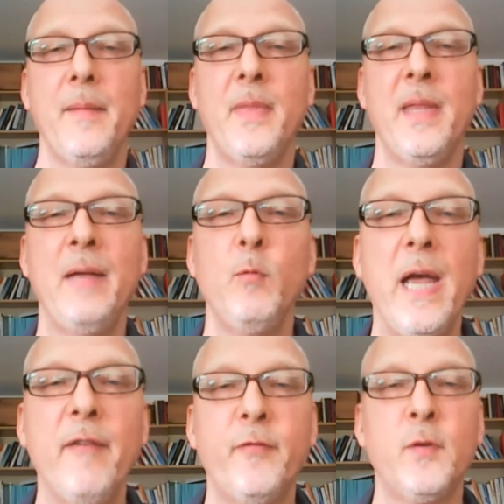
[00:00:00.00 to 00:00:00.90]
then we
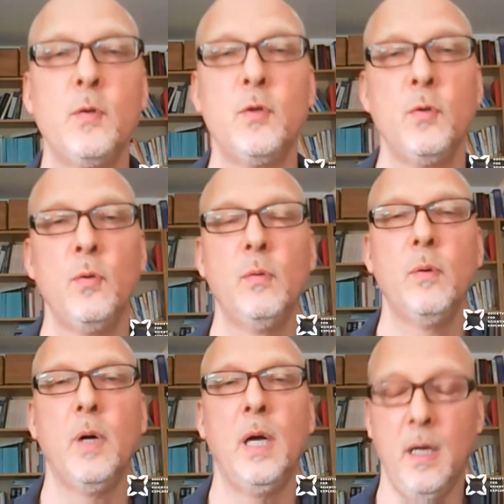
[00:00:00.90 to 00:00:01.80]
have to,
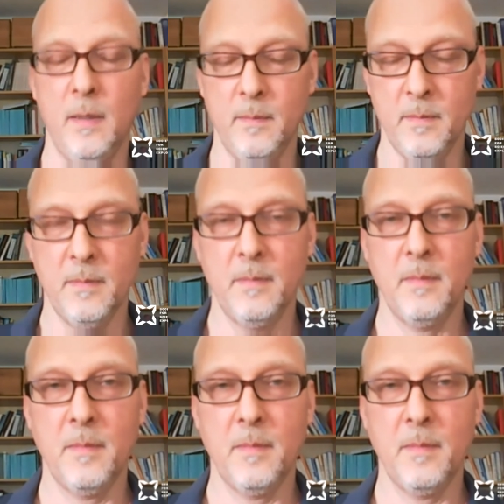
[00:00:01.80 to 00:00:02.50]
to um,